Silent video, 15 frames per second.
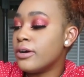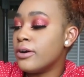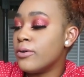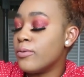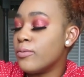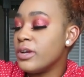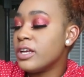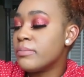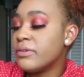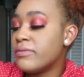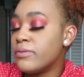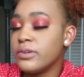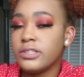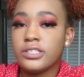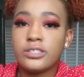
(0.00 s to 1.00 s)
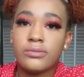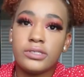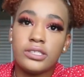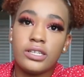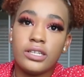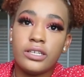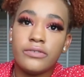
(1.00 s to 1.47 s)
a week before this
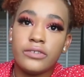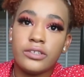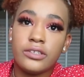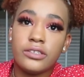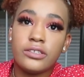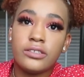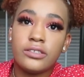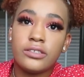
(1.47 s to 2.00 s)
was delivered.